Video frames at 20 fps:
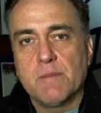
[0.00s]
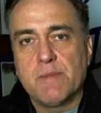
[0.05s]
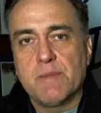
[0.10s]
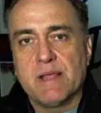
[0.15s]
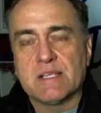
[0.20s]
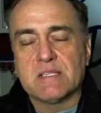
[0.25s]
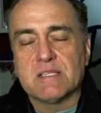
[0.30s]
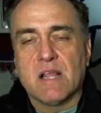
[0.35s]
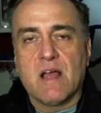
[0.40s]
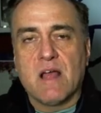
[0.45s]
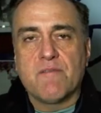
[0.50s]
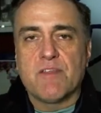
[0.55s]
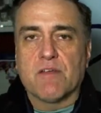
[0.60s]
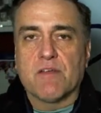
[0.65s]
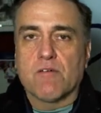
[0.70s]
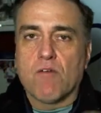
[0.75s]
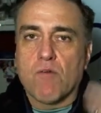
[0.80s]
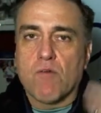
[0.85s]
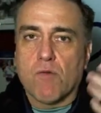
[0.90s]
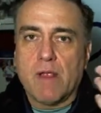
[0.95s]
at MBS Live,
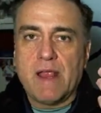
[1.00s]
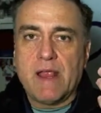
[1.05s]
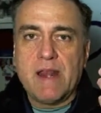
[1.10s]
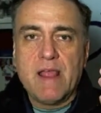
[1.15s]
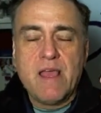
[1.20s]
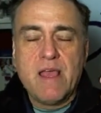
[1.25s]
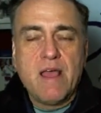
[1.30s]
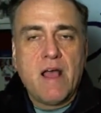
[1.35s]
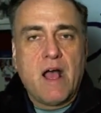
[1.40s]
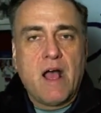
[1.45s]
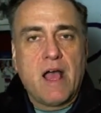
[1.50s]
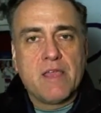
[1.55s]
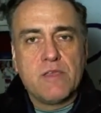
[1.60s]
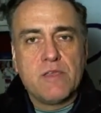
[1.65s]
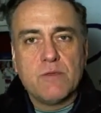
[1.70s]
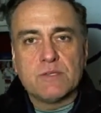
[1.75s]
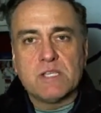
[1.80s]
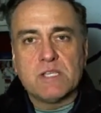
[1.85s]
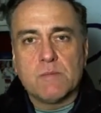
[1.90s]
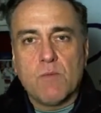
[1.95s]
they're great. I
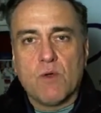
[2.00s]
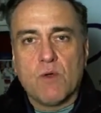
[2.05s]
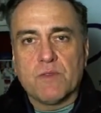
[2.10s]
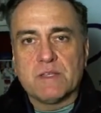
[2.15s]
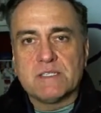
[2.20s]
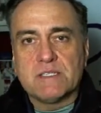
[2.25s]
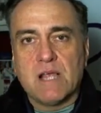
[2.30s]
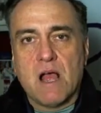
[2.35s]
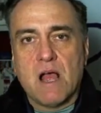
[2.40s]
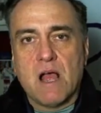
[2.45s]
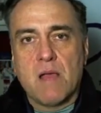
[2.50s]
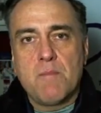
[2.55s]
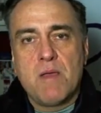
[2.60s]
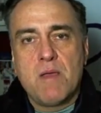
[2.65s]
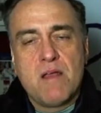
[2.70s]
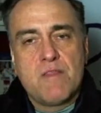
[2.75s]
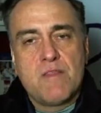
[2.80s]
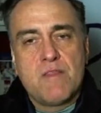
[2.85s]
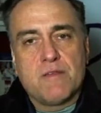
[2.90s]
use them all the time.